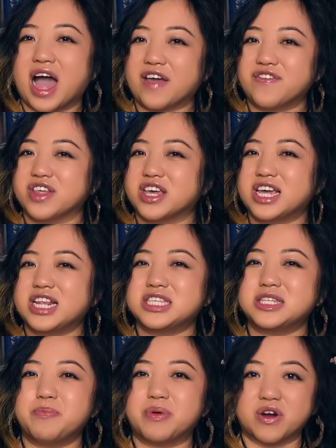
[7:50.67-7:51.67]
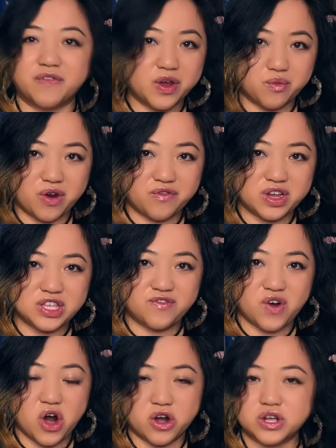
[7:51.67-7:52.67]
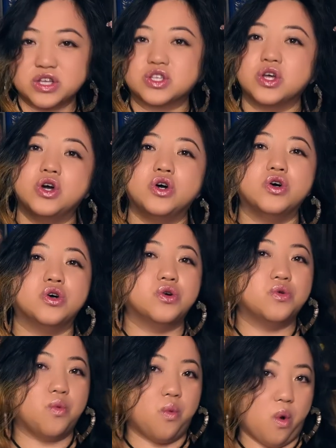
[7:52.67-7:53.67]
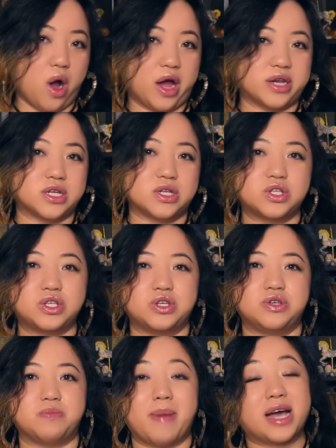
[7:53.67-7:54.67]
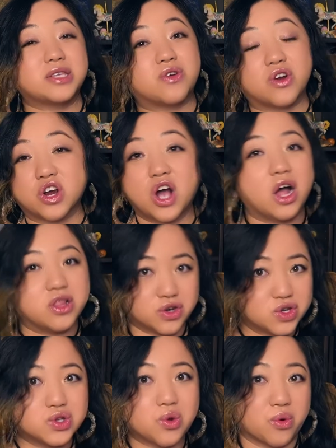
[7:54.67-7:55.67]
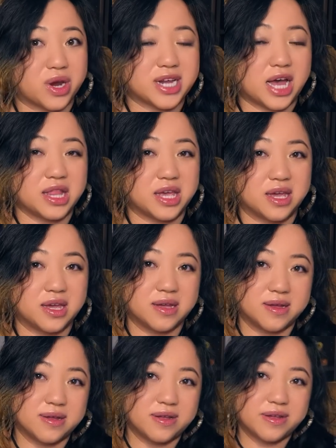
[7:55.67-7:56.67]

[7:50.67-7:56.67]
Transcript: I feel like it is the perfect reference for artists who want to master color storytelling.